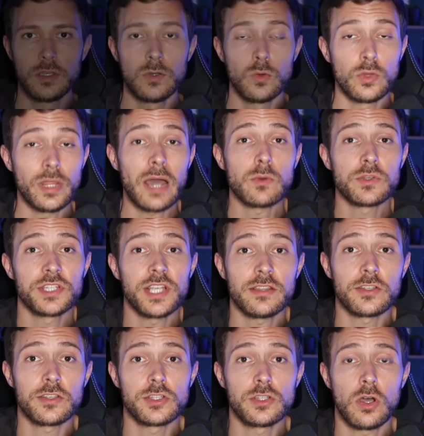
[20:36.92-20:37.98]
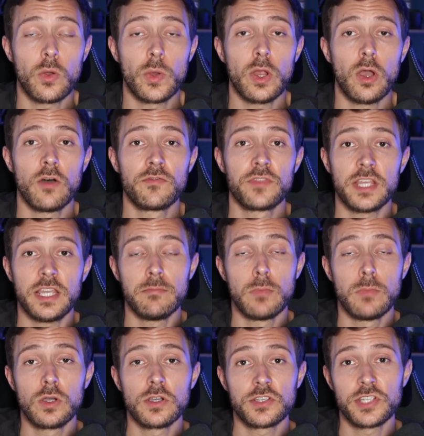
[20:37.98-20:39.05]
Well, that was it, the story of the
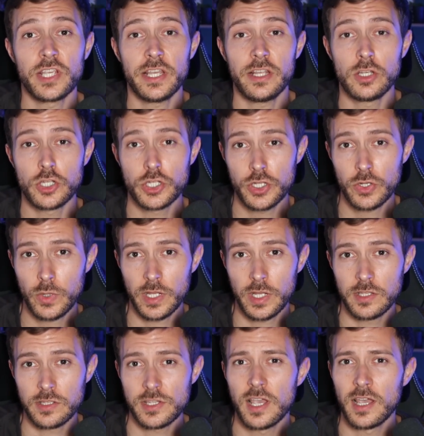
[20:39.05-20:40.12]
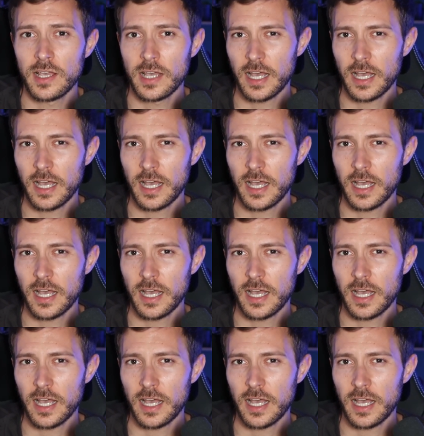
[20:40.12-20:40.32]
Monkseaton shootings.